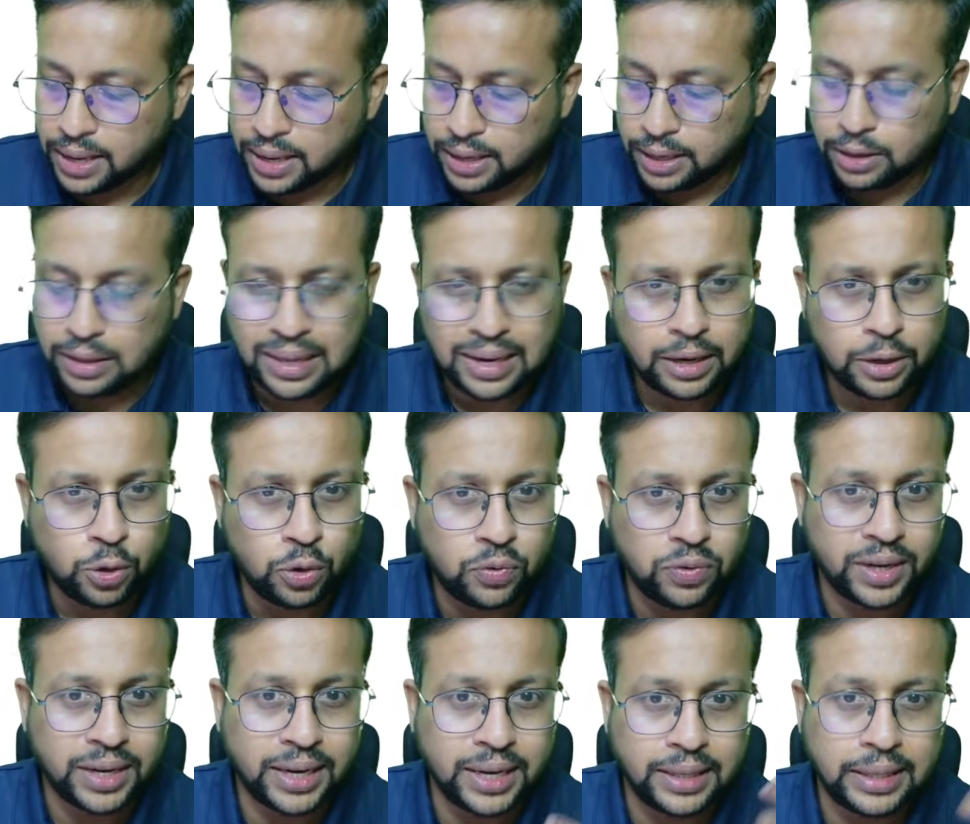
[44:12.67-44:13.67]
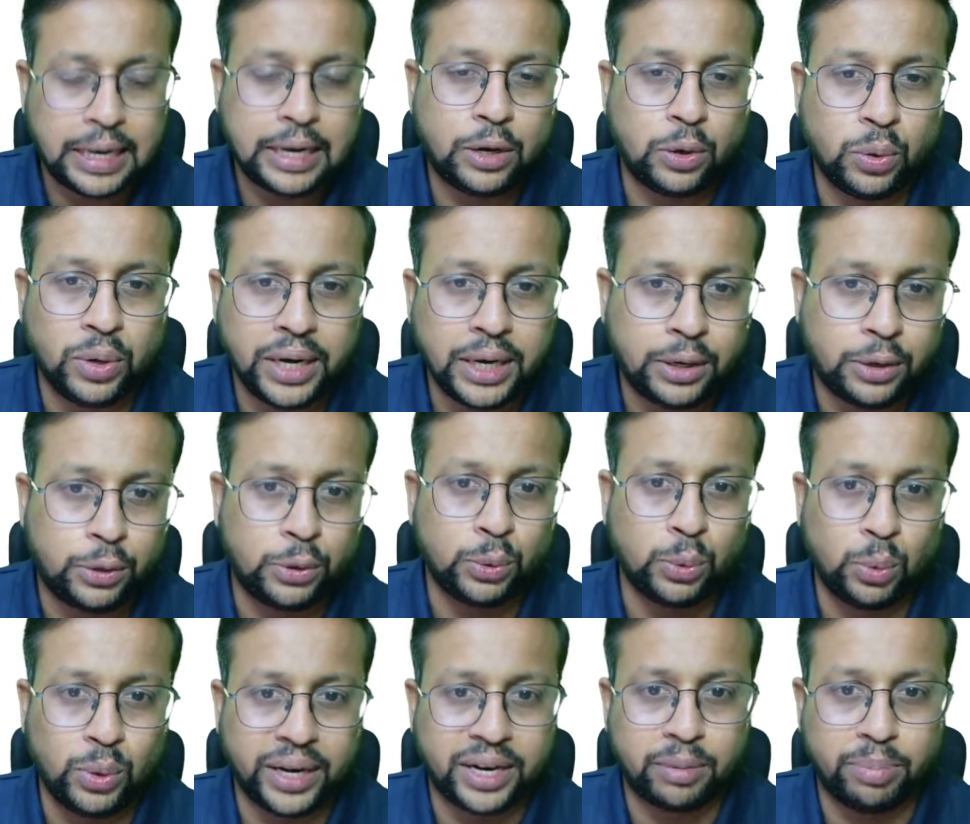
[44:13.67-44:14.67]
Now, there are two fungi that you need
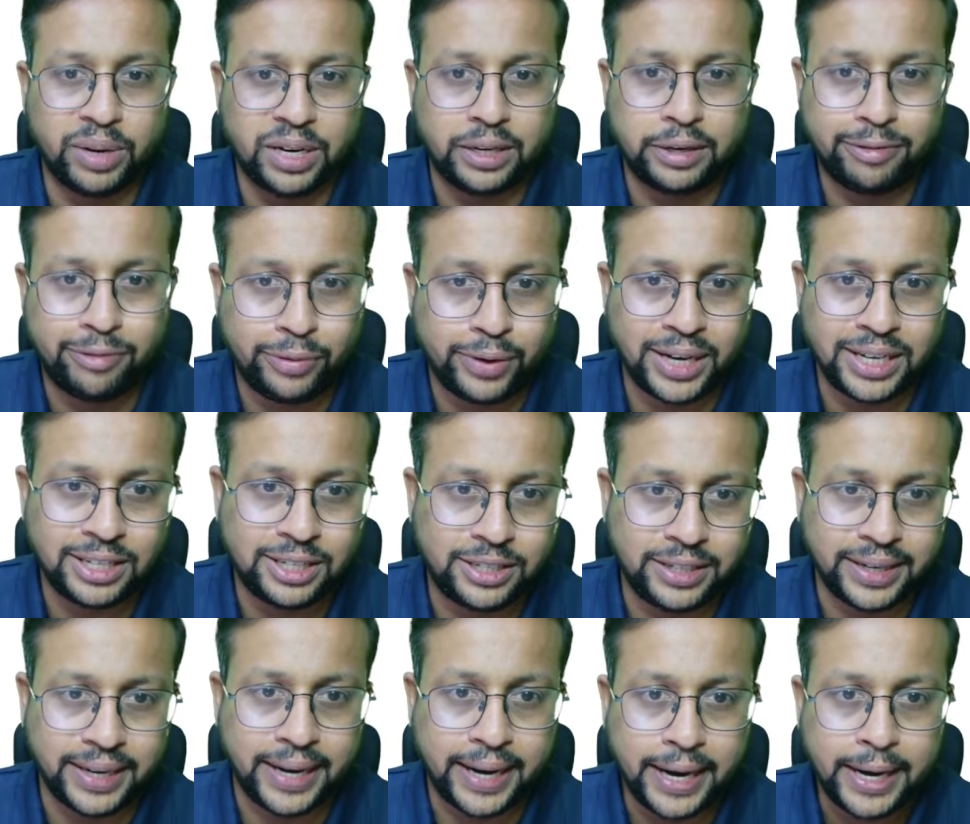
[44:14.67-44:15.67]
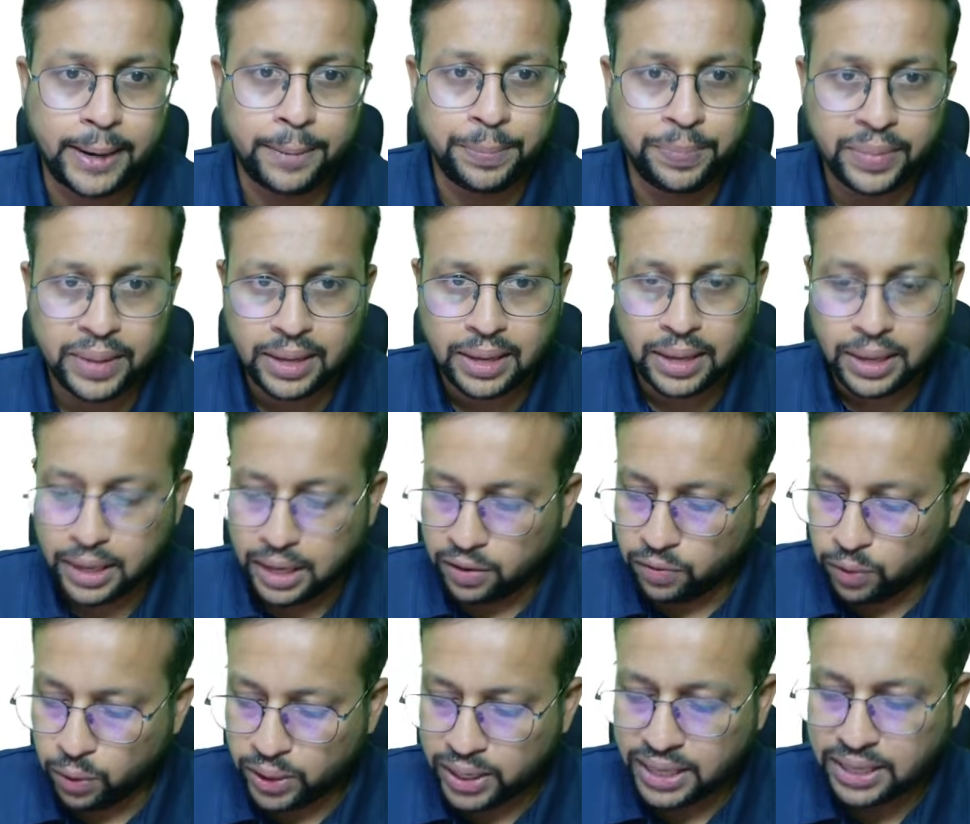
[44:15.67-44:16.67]
to differentiate. If you
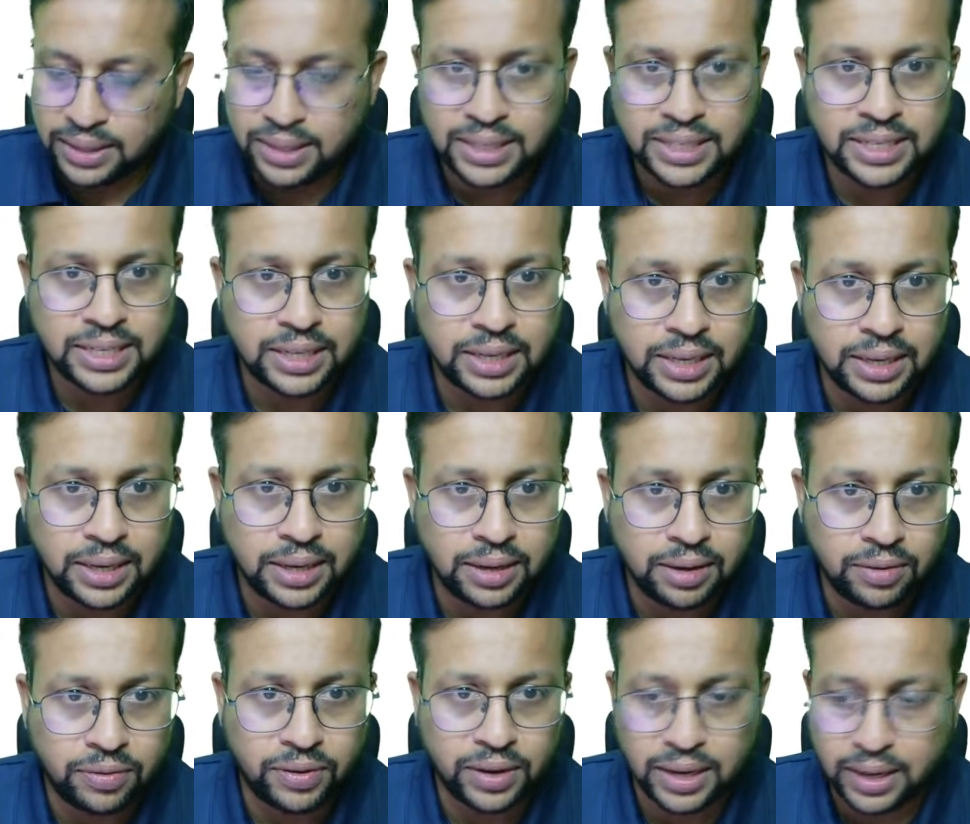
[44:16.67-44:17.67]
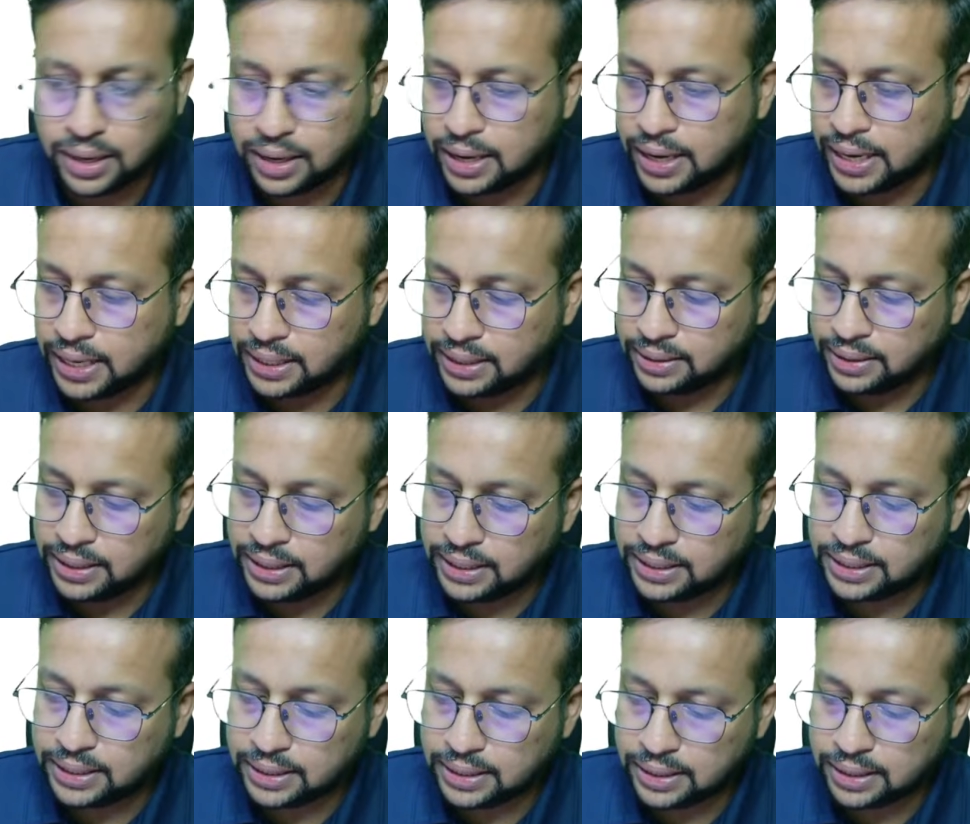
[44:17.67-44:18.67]
look at this fungi,
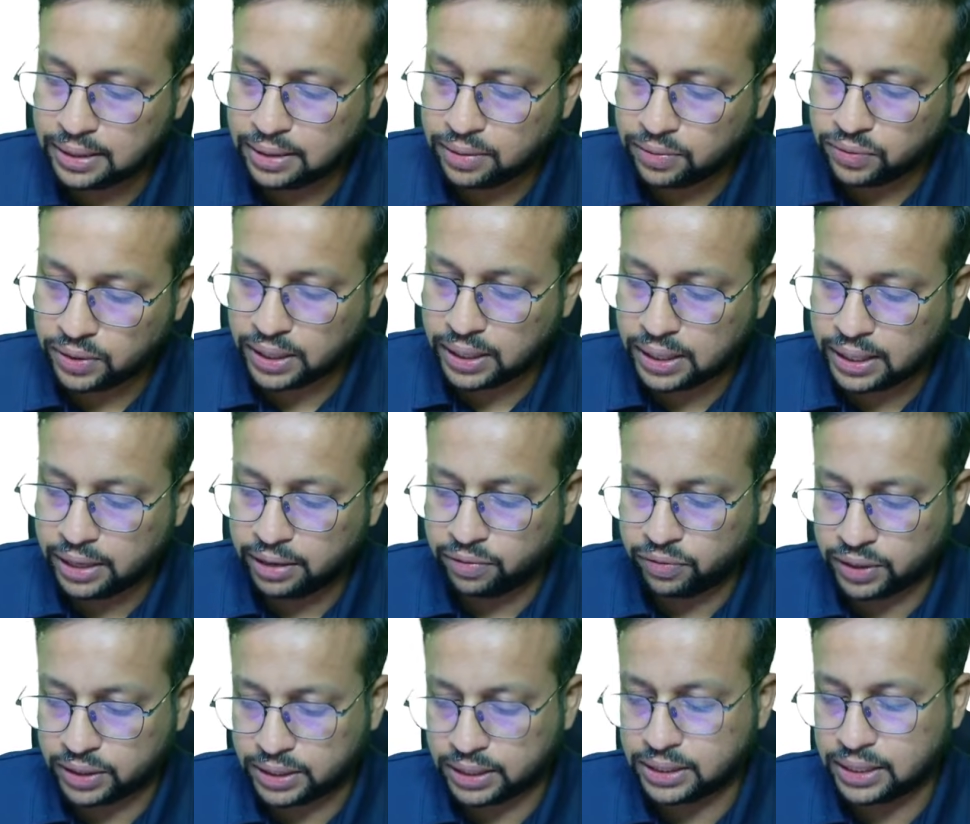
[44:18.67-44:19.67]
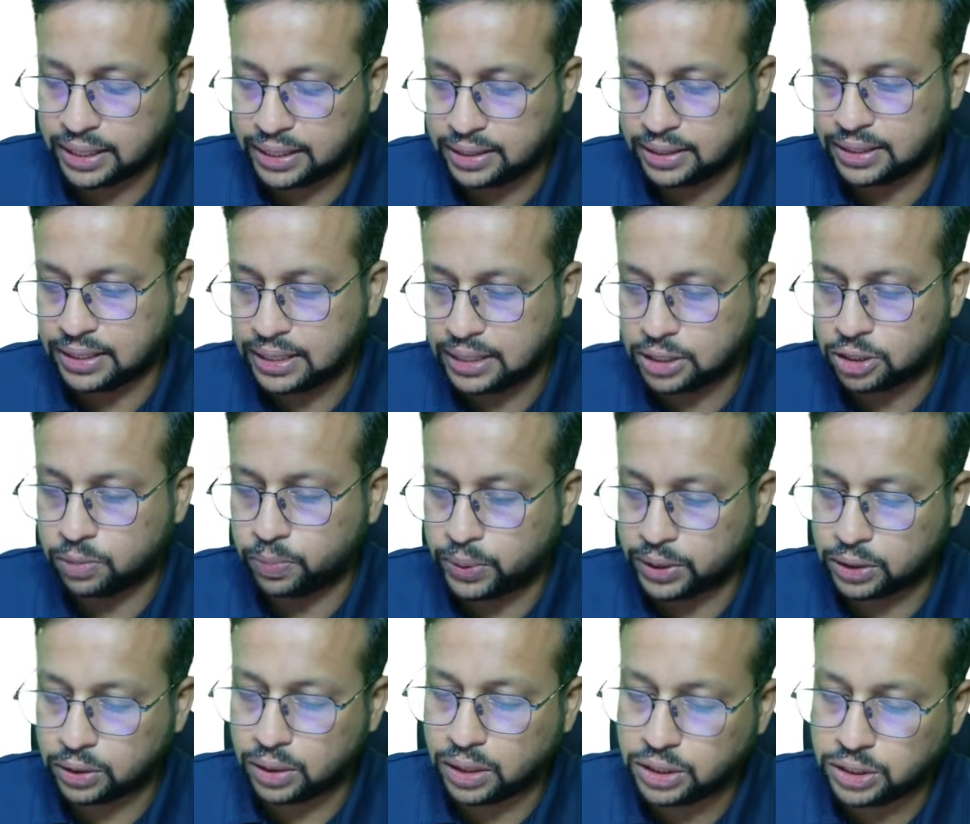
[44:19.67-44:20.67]
these fungal infections, like there's a
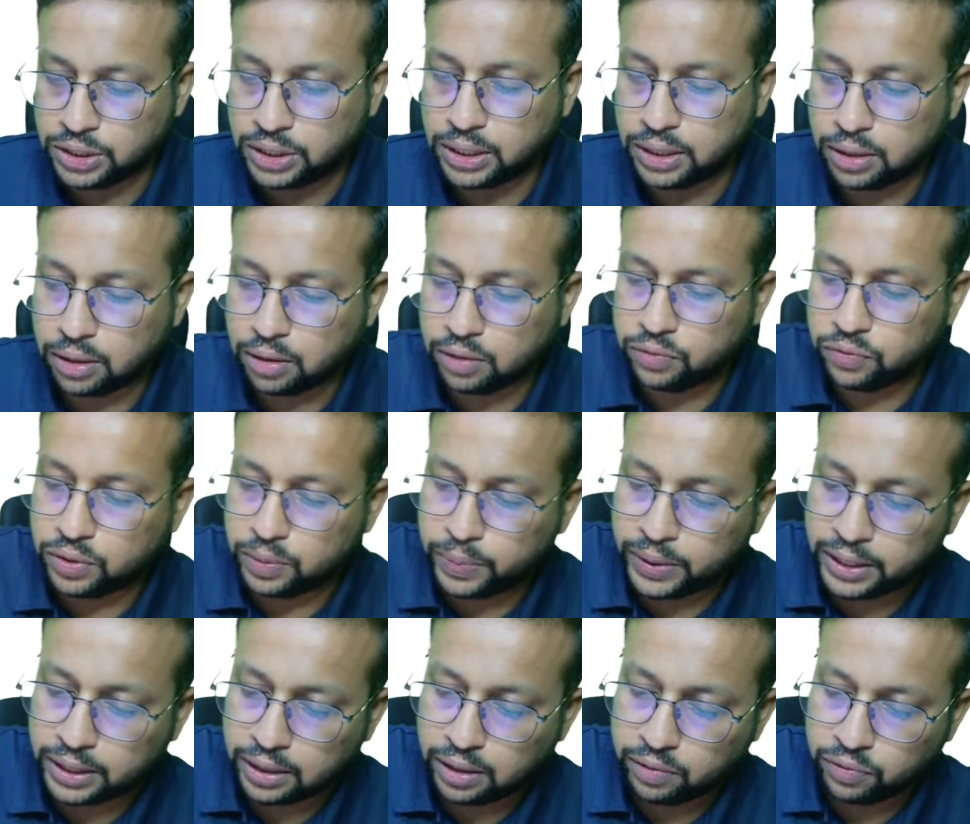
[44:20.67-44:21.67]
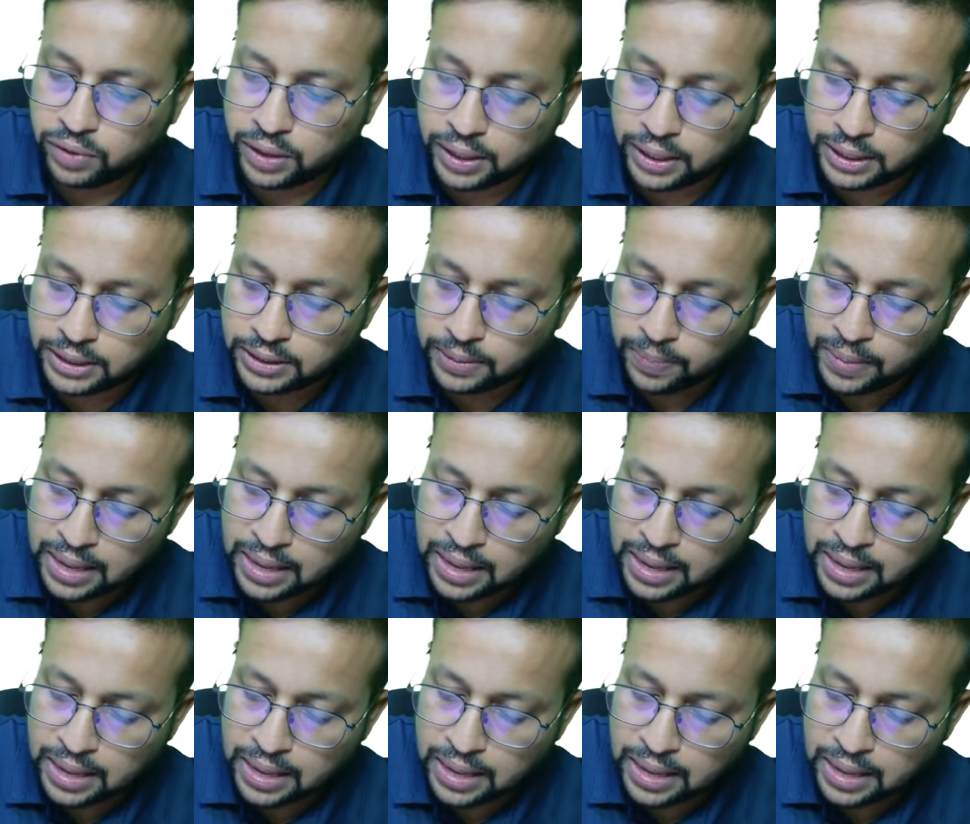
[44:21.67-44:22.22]
histopathology of a particular fungus.